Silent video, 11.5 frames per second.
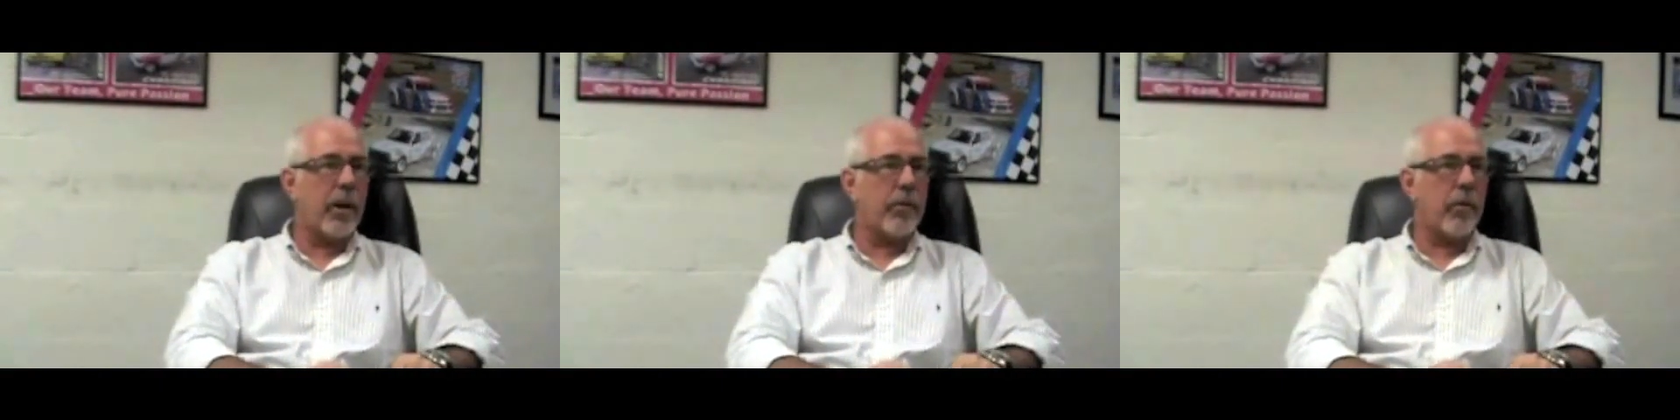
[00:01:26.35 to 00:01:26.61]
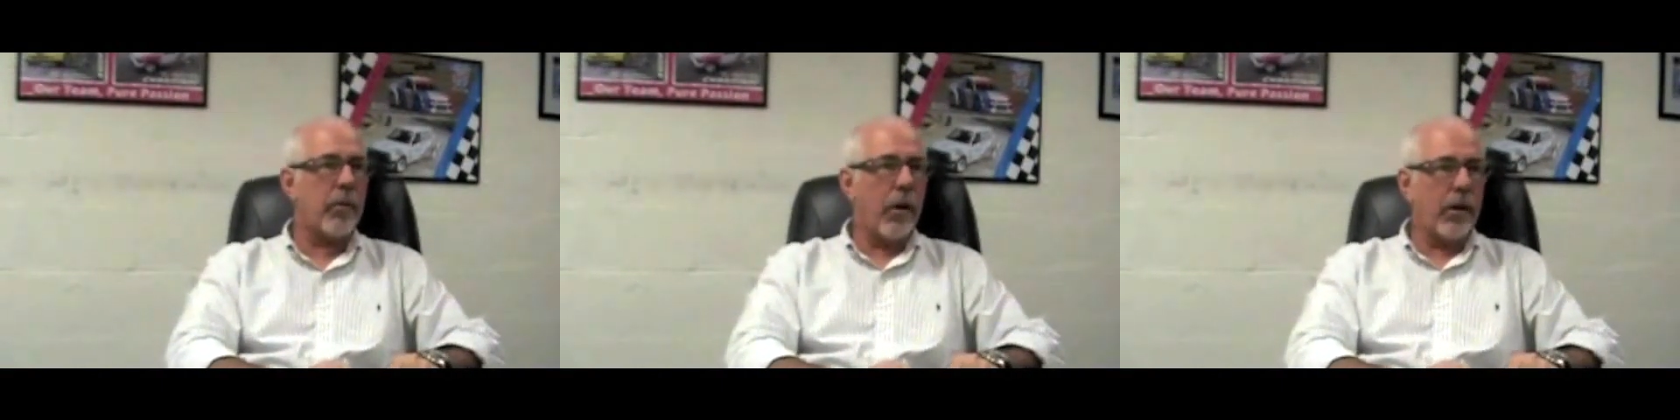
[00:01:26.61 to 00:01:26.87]
that
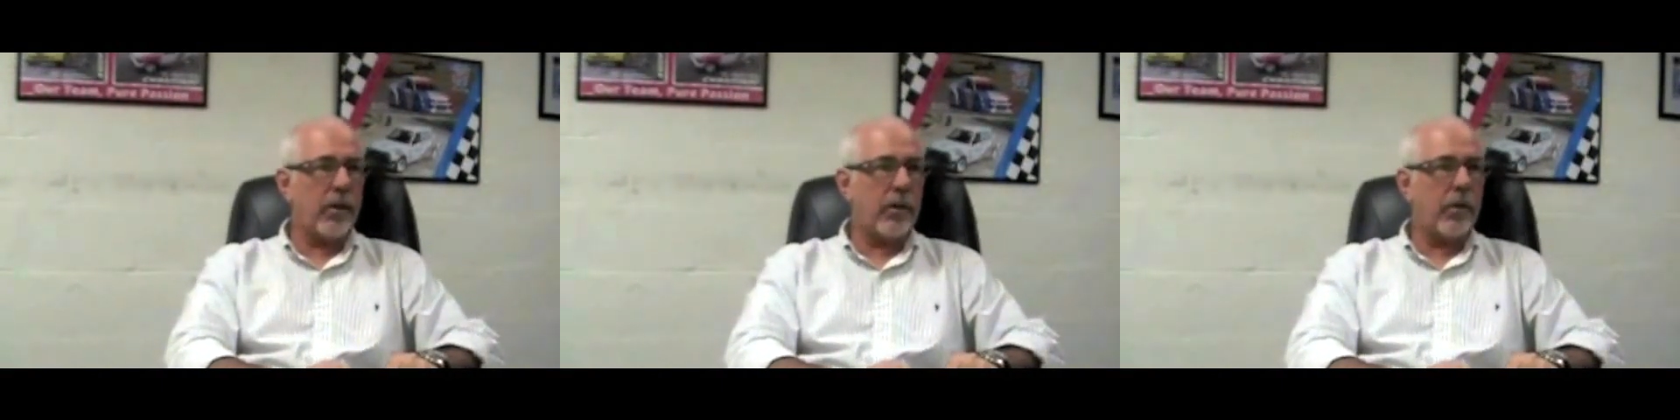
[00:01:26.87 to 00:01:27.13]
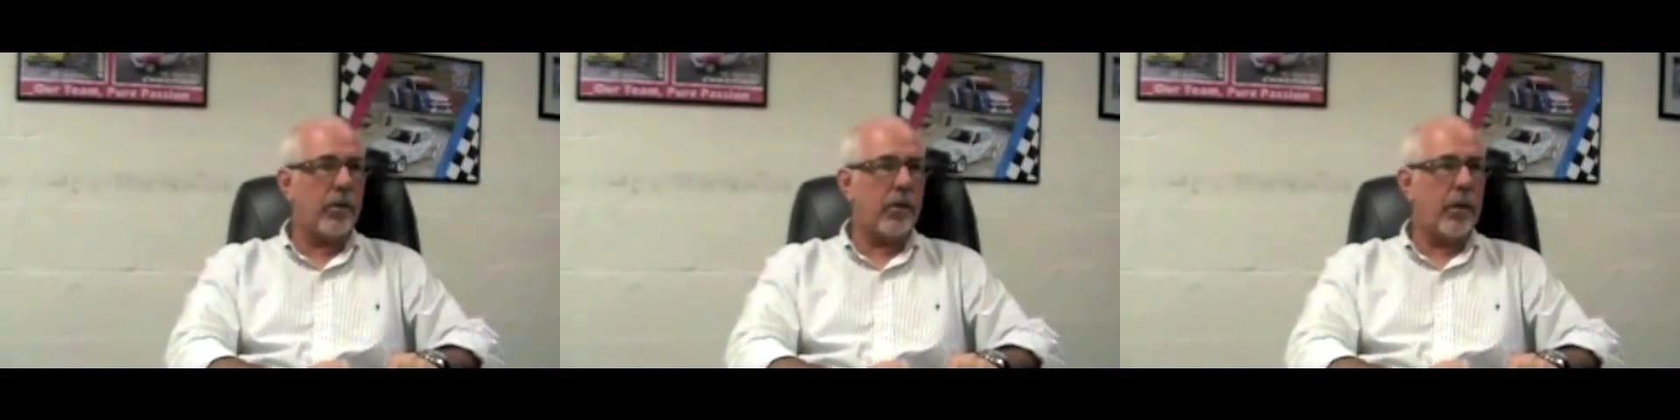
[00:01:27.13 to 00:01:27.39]

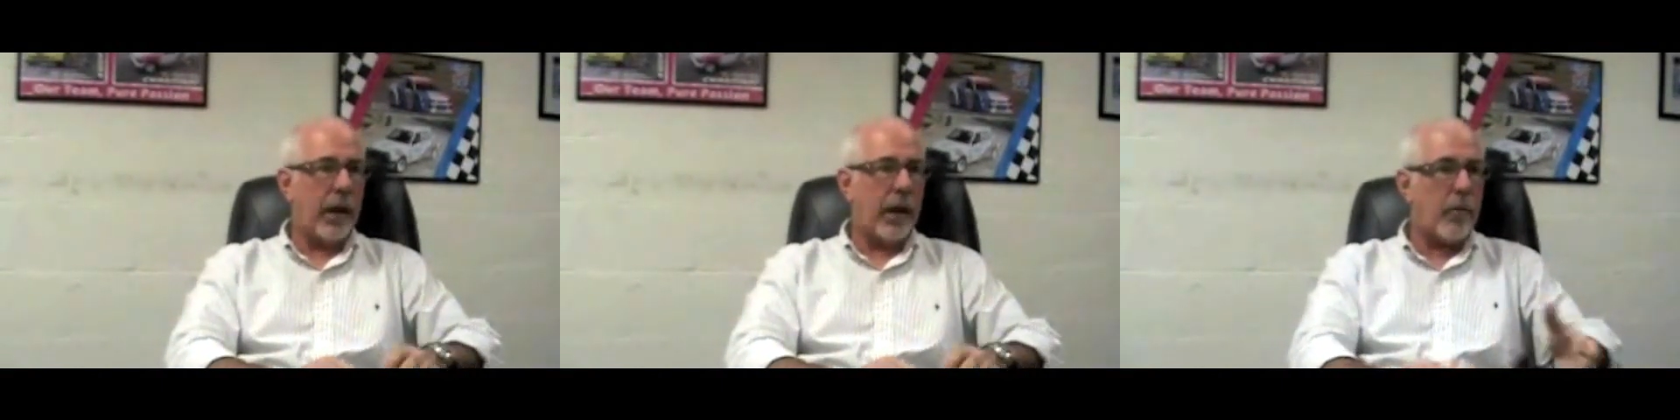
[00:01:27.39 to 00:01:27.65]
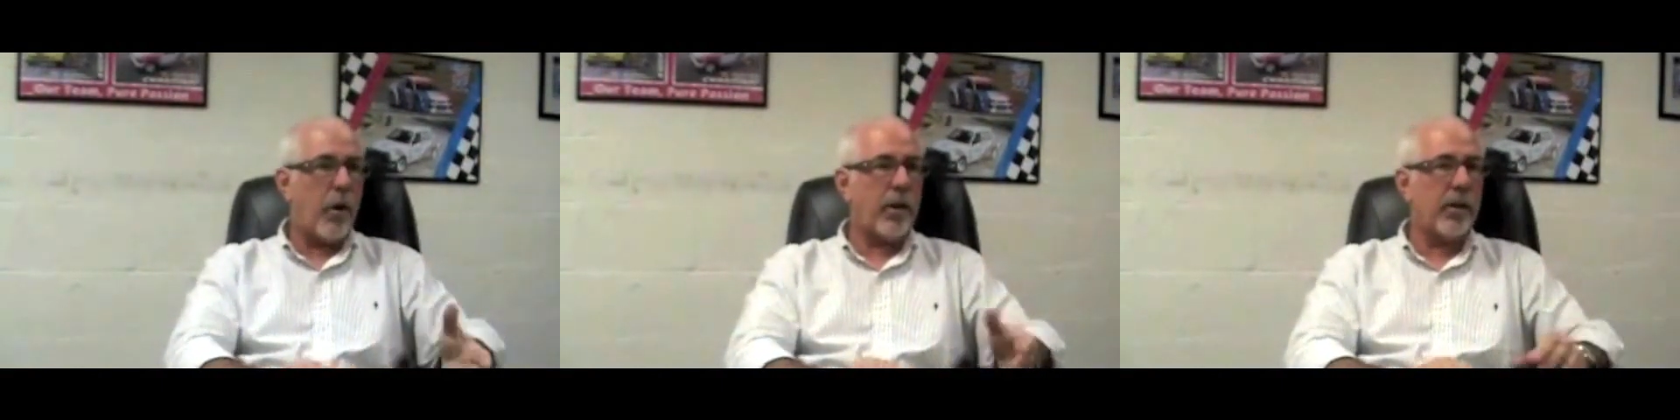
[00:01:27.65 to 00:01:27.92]

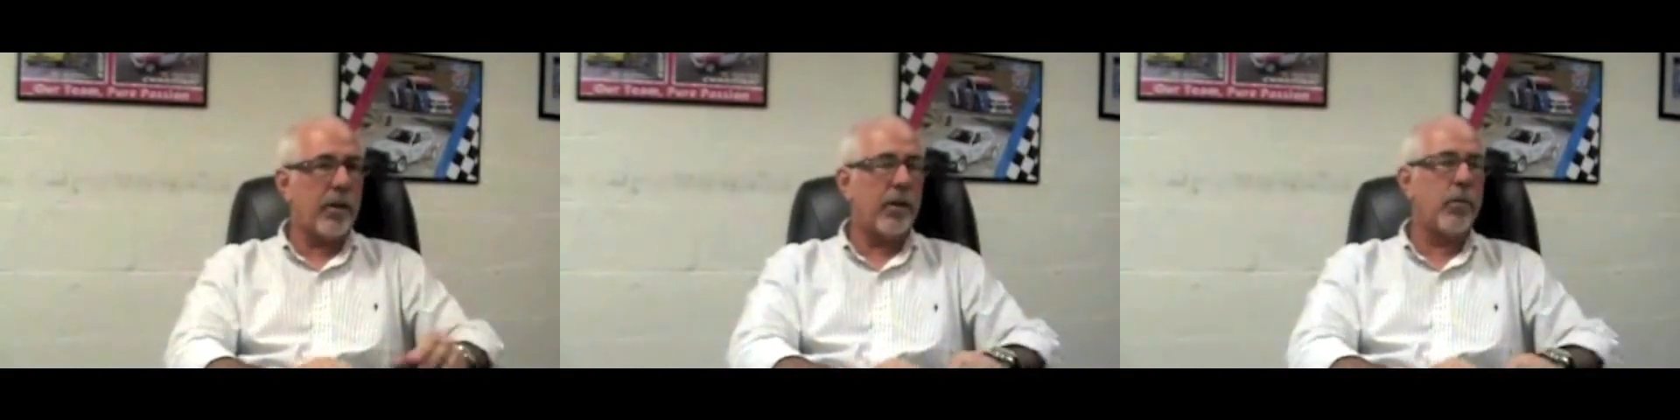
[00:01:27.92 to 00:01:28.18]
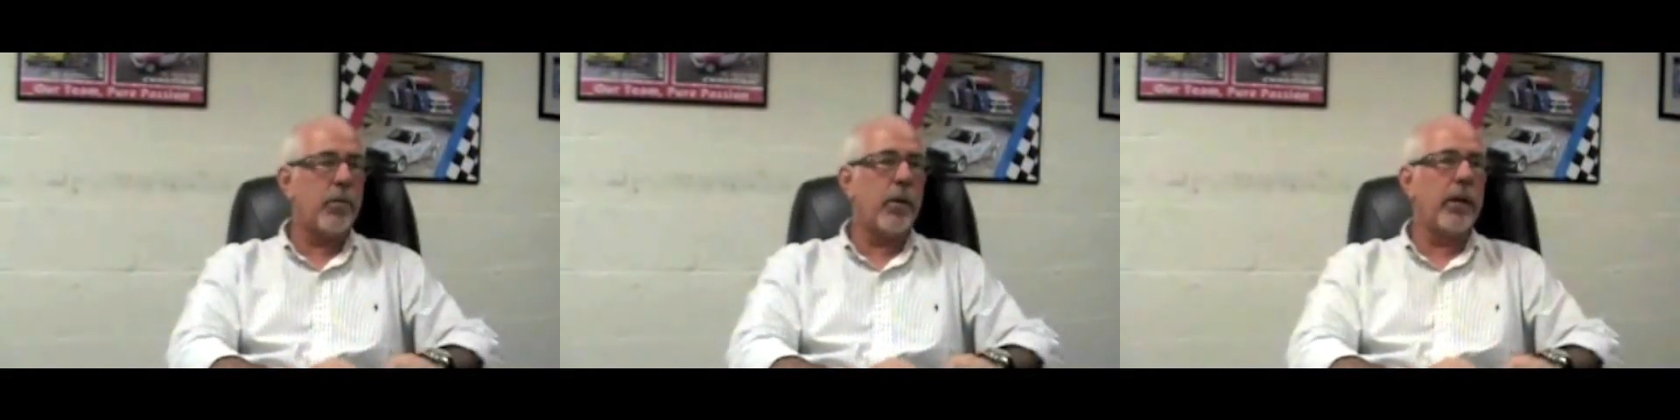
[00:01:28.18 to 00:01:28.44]
I wanted to
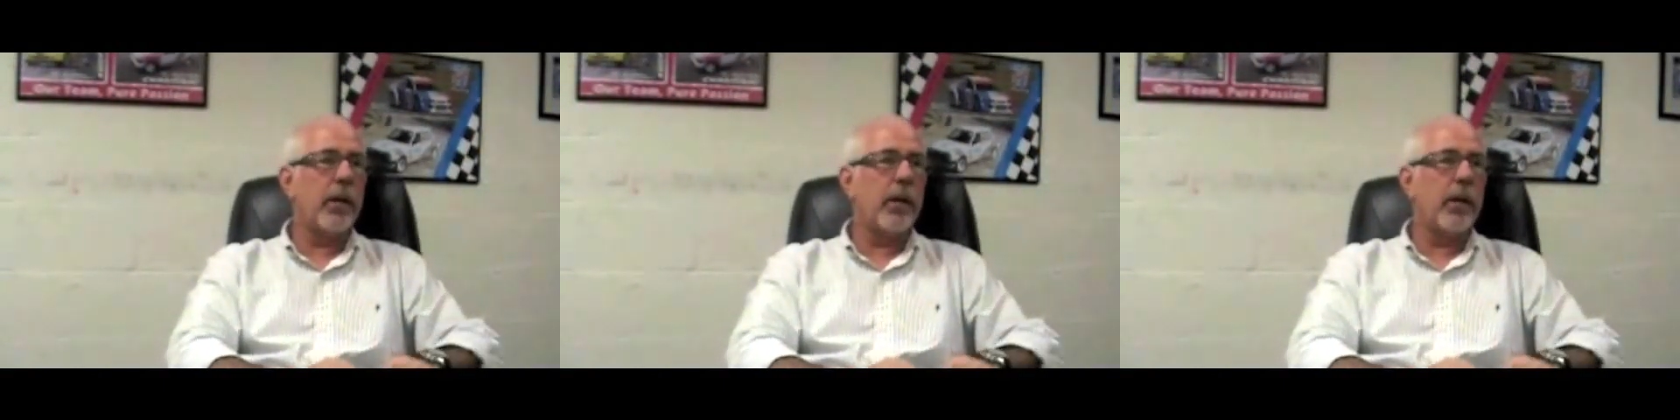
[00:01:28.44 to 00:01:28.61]
do,